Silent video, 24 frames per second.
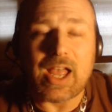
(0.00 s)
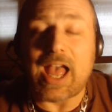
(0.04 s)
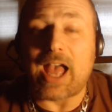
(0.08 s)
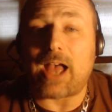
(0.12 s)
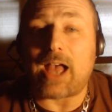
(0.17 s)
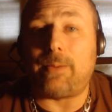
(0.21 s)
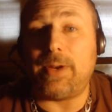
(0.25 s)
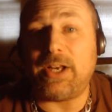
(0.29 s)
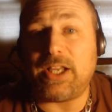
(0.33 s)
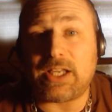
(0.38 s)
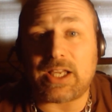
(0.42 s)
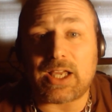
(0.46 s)

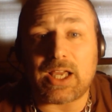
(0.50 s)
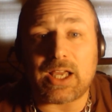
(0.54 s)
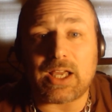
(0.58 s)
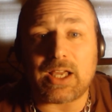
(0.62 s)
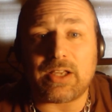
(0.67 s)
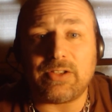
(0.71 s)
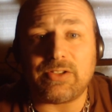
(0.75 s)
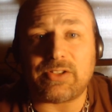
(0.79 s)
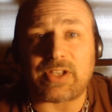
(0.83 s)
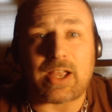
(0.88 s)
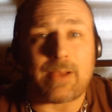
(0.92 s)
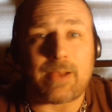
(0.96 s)
how many
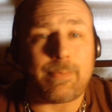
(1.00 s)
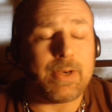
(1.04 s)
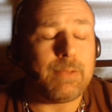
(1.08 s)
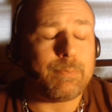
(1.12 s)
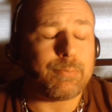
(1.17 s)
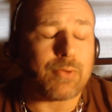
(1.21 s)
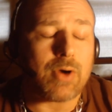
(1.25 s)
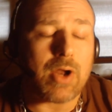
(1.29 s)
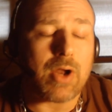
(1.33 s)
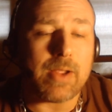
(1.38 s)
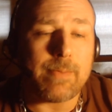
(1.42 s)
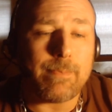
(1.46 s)
kings, how many
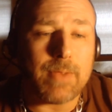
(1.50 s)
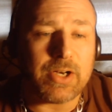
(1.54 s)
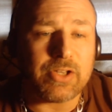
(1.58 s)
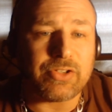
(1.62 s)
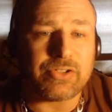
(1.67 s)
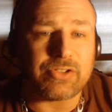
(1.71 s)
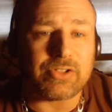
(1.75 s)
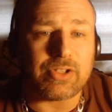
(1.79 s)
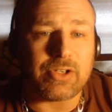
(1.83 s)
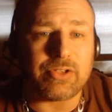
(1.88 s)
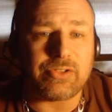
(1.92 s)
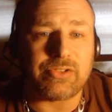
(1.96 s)
prime
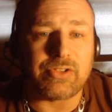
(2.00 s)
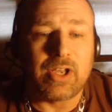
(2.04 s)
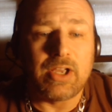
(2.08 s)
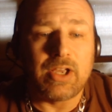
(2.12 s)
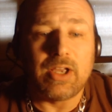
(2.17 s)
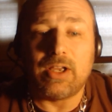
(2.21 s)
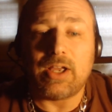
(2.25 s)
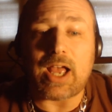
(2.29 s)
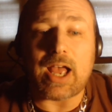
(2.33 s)
ministers,